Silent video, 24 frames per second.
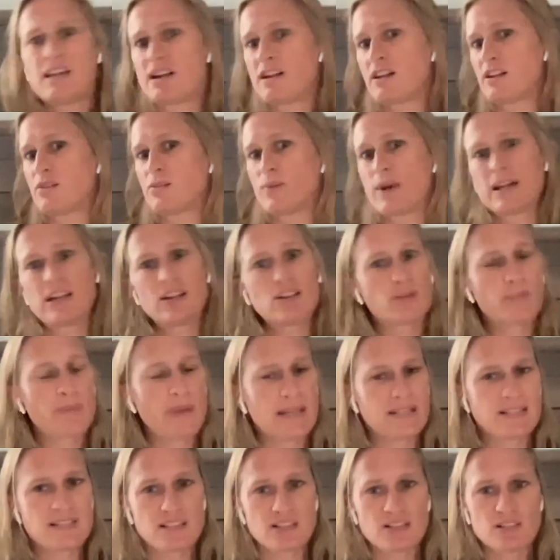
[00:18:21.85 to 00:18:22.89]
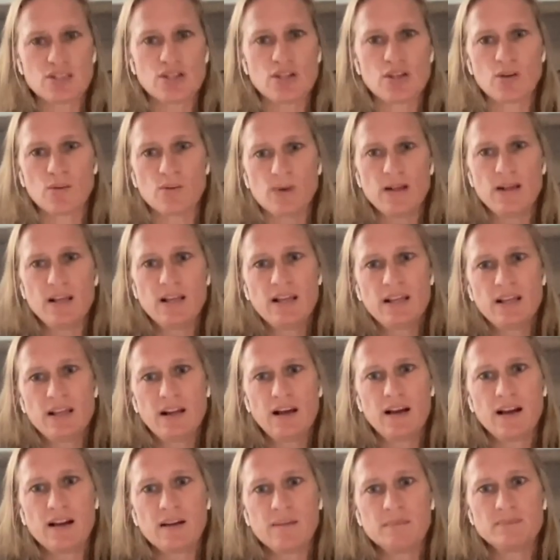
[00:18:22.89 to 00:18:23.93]
that on a regular basis. So
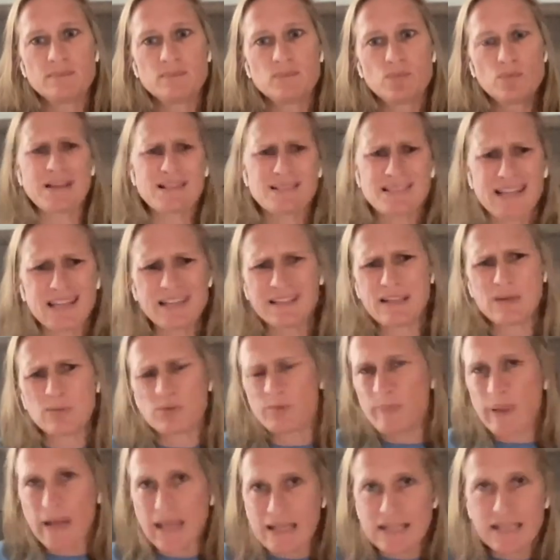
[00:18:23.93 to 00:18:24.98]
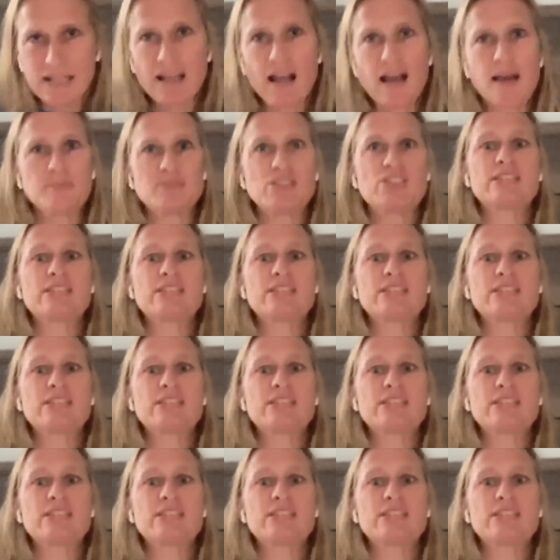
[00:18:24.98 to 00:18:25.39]
I'm not saying they would panic. I'm